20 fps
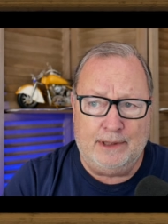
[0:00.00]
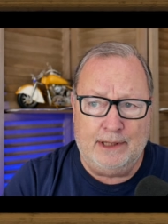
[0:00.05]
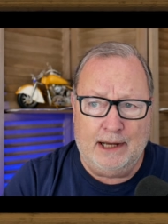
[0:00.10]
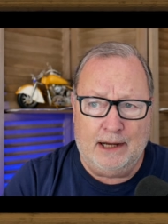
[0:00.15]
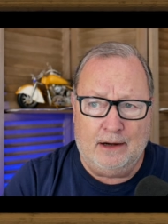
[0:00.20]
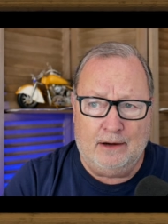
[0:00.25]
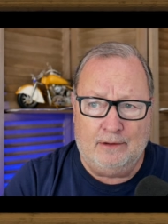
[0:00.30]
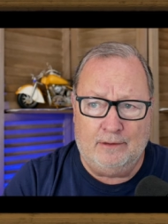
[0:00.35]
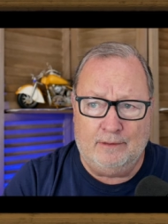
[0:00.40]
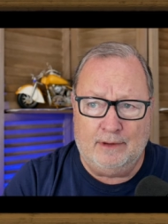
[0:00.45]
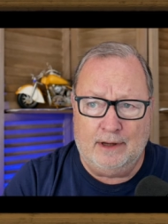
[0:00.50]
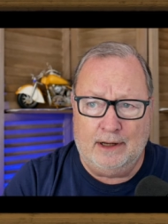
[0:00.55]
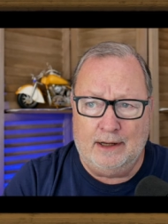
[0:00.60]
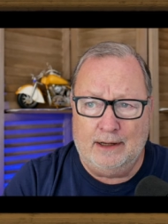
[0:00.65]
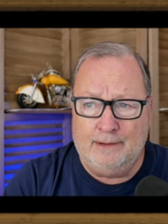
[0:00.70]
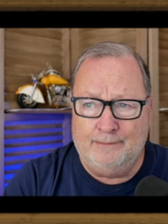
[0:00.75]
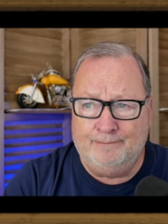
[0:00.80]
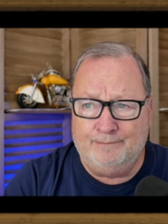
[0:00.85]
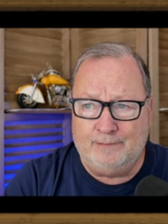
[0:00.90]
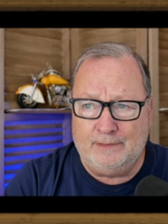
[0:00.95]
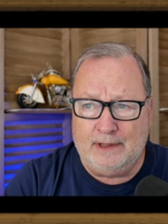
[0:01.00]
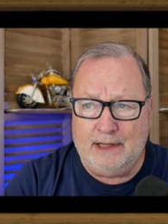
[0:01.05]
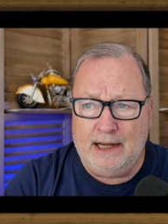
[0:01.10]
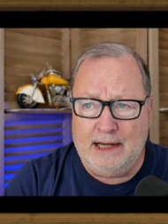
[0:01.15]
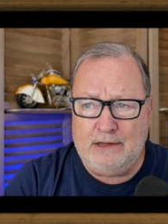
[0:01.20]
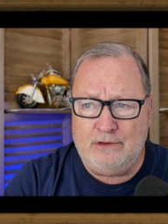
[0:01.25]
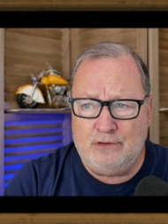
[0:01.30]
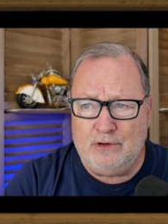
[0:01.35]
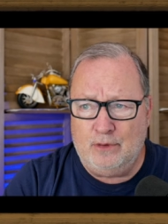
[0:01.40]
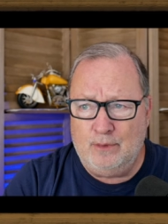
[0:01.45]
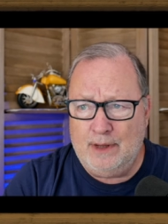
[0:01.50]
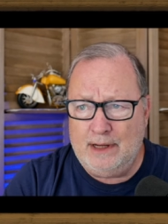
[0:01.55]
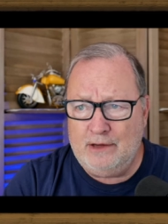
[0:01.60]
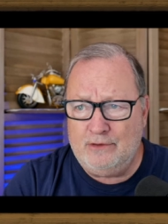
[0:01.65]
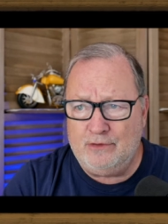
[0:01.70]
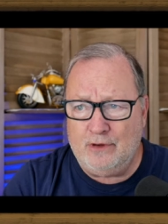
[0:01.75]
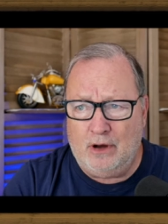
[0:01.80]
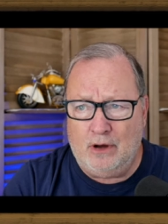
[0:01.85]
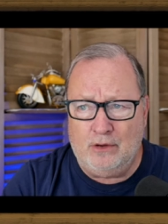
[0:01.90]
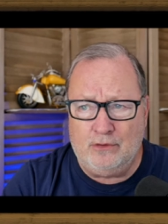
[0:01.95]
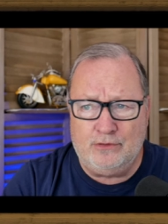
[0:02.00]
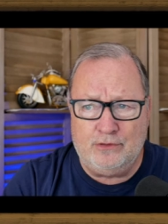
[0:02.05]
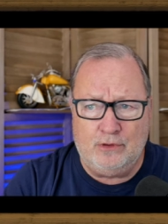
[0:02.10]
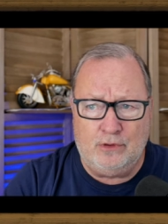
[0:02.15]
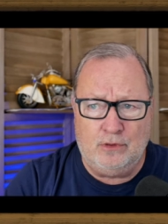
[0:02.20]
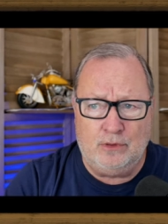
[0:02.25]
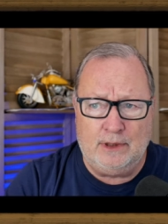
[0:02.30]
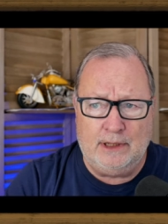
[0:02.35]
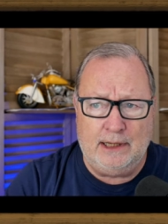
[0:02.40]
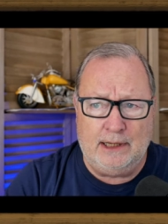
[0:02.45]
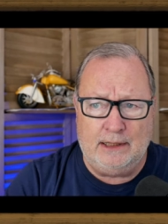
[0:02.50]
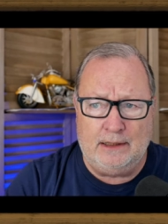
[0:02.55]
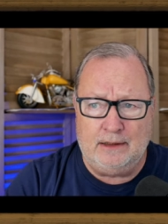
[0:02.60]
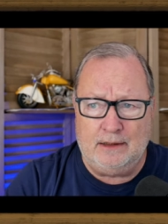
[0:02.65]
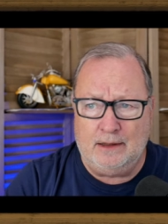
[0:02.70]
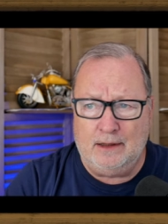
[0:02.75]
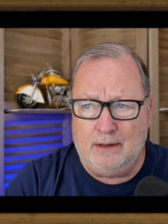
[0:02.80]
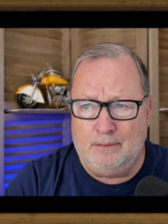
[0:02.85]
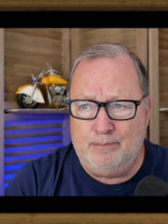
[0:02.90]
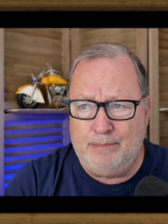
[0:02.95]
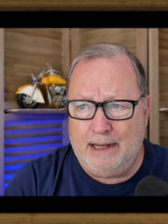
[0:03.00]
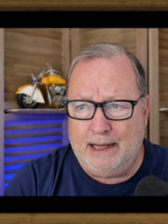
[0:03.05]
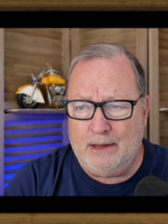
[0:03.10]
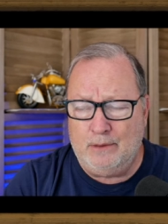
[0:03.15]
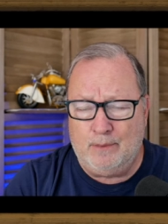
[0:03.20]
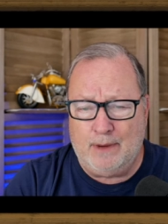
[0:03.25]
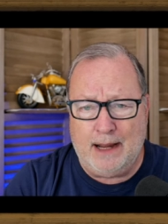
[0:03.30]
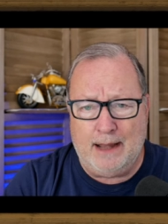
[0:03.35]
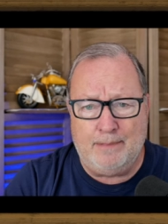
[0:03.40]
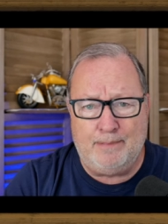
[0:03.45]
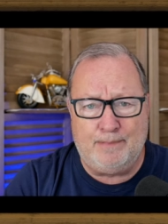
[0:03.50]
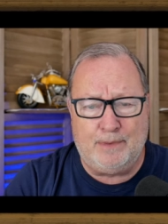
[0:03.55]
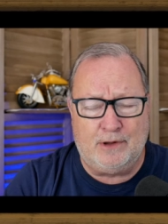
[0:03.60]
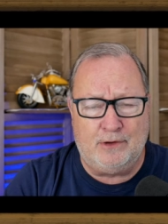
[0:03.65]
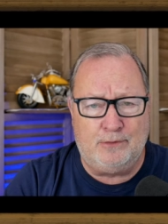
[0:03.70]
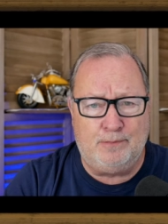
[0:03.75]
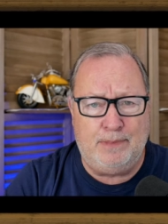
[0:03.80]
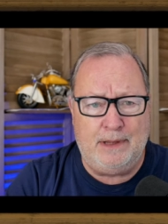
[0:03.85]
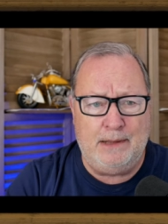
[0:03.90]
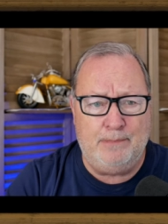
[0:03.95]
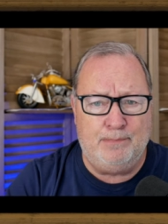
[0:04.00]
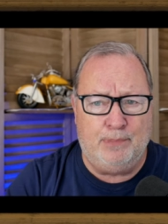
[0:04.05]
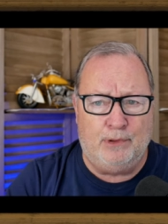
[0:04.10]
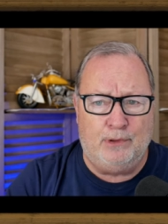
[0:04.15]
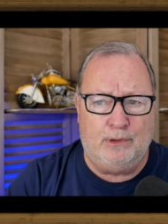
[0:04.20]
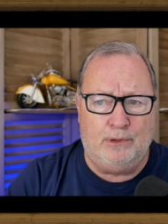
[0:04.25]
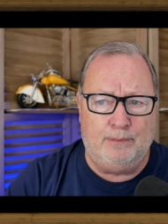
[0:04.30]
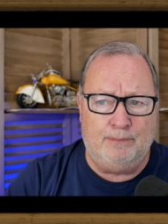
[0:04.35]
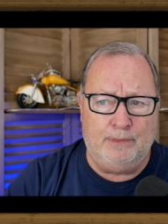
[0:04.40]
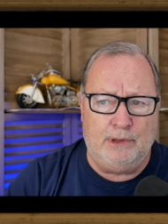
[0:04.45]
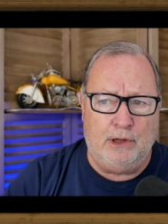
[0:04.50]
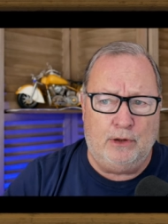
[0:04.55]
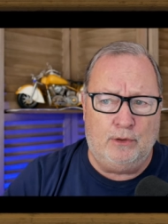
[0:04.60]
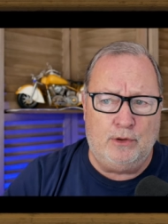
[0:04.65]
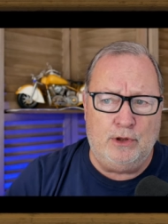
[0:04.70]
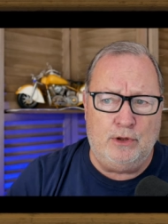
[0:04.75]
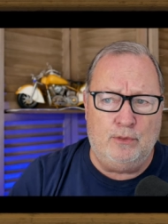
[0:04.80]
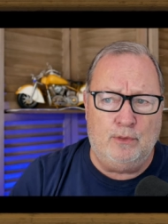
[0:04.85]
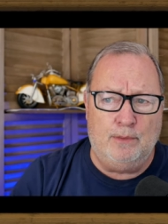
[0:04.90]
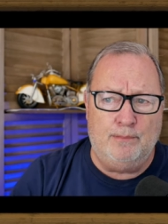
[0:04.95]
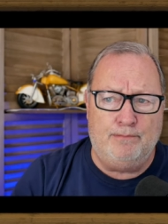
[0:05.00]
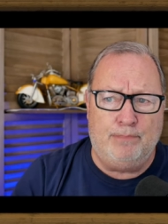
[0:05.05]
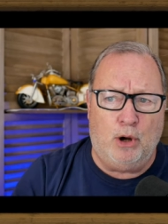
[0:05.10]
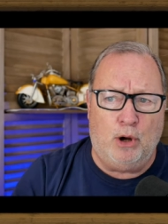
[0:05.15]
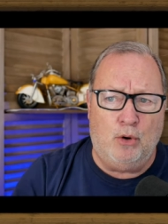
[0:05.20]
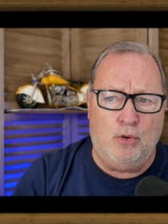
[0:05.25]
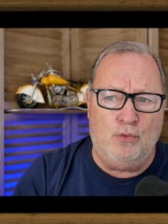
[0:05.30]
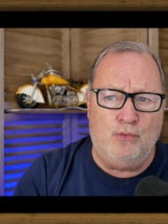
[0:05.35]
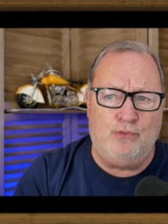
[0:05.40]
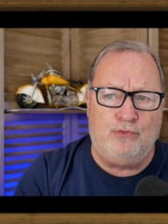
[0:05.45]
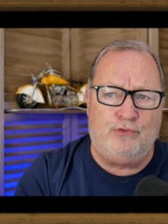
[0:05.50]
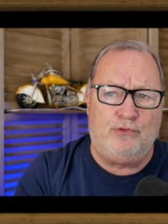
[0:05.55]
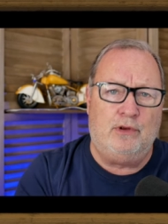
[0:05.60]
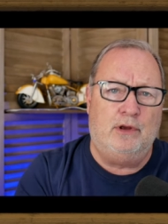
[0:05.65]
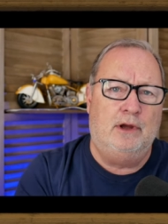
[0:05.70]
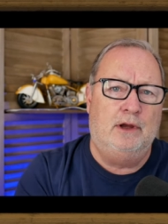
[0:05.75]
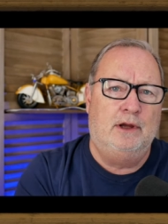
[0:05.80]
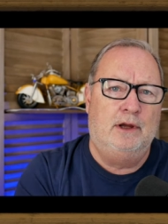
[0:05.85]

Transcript: Now, um, HOAs also get a bad rap because people, you know, you impose